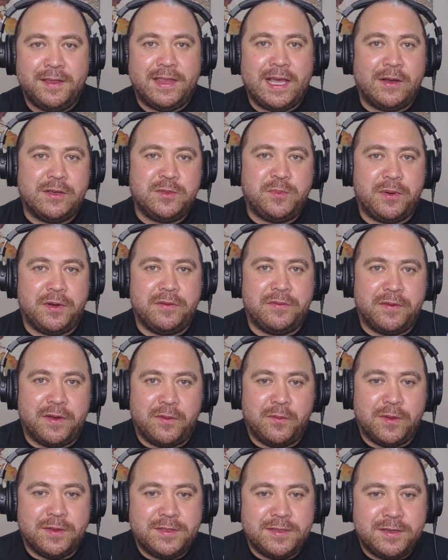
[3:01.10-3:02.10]
That was pretty
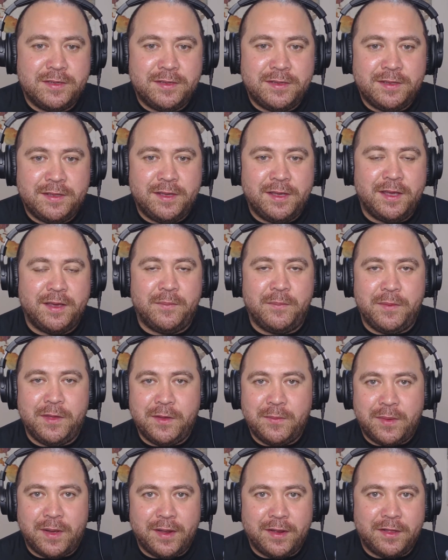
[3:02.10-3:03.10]
fun, wasn't it? Me
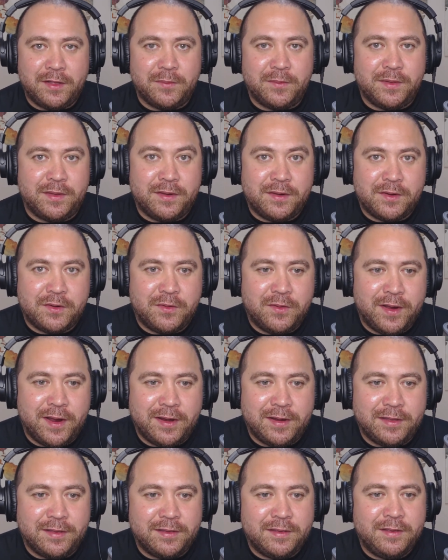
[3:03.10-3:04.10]
and my element,
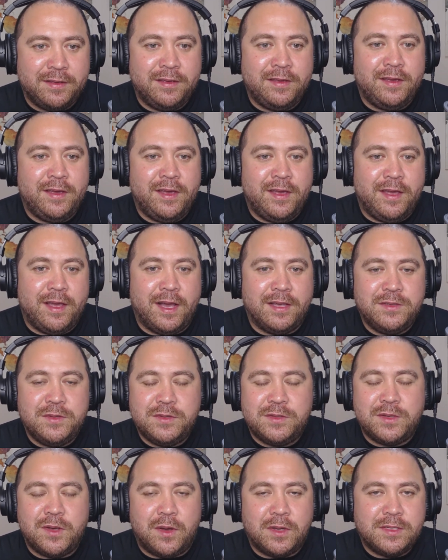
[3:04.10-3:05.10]
creating. As you
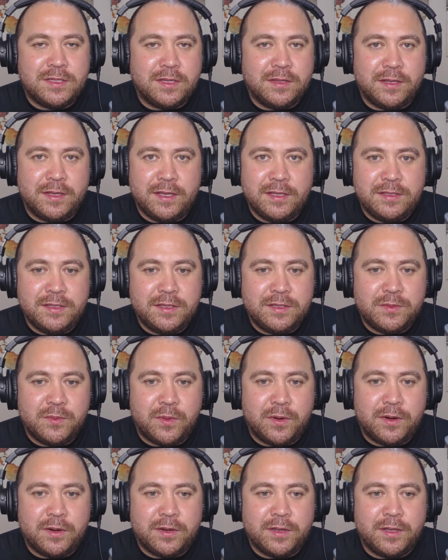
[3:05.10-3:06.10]
saw, it's not the easiest
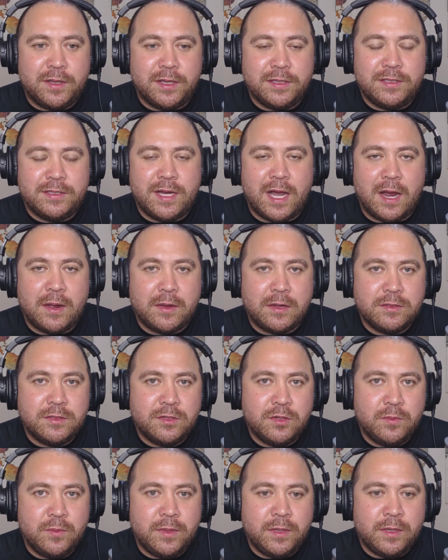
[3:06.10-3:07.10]
work, it's time
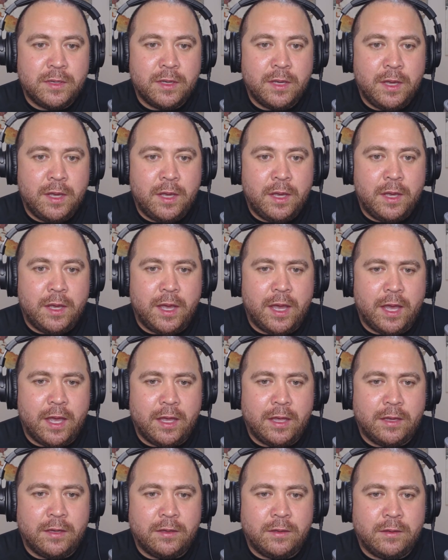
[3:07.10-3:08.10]
consuming,
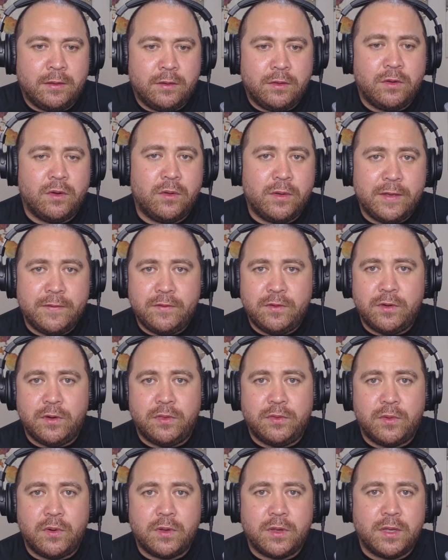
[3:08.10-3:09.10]
and you know even your
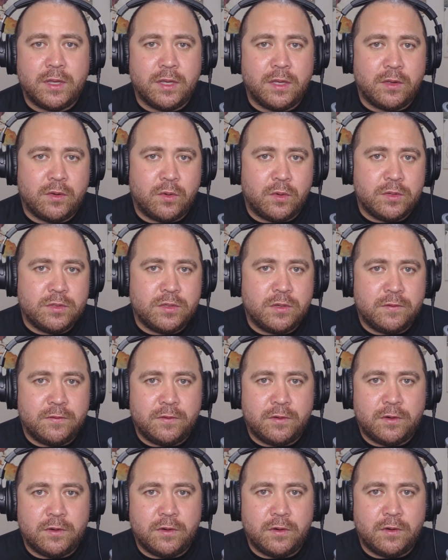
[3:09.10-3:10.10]
throat can get coarse
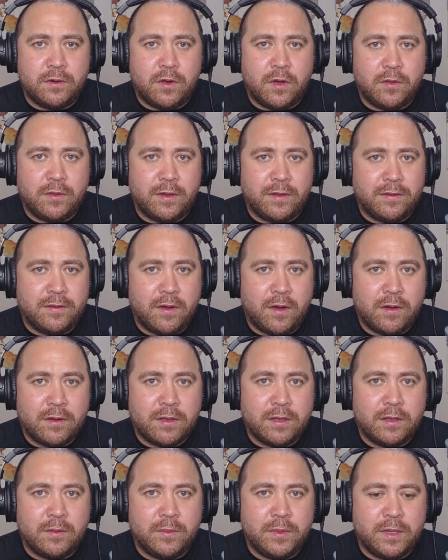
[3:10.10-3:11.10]
over all that
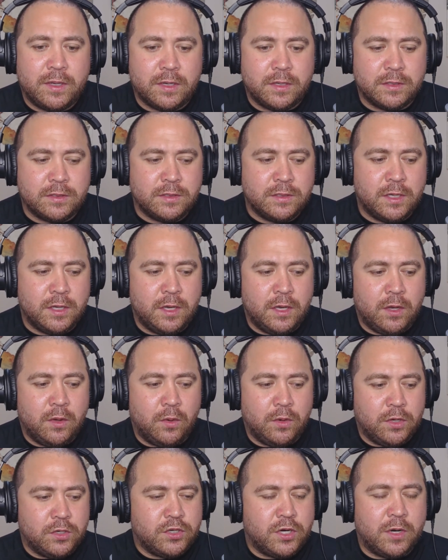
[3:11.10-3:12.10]
talking because
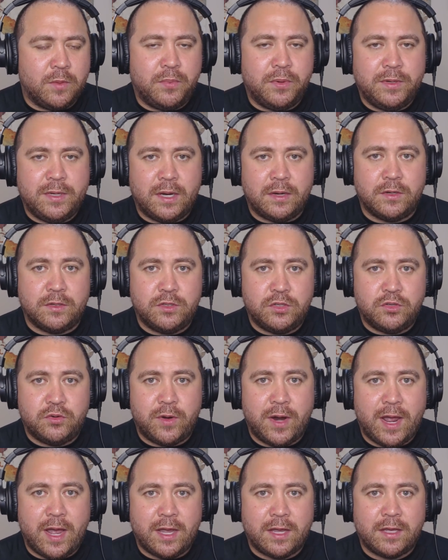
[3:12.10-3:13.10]
when you're trying to put down a
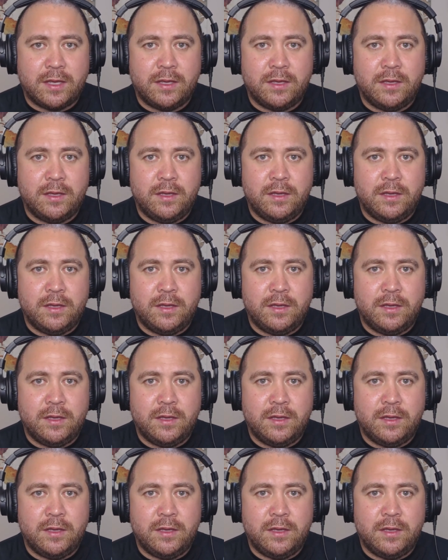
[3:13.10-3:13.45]
track